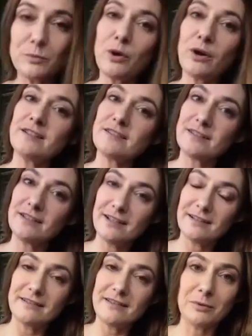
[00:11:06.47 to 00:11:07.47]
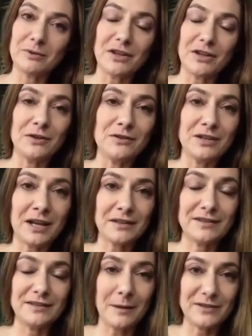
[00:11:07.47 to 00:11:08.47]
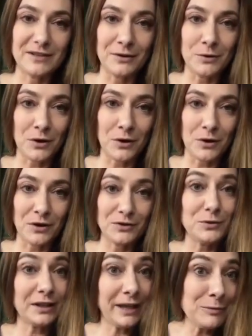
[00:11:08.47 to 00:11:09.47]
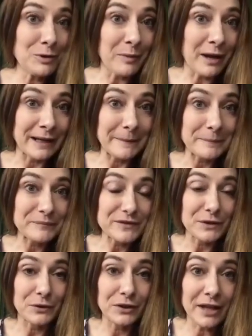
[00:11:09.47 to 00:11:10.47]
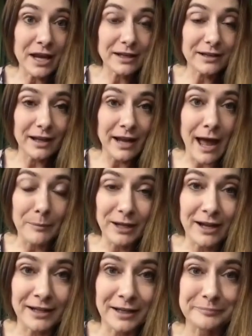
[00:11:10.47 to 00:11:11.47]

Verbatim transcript: point, they will tell you the next steps in order to claim your money. So good luck and happy hunting.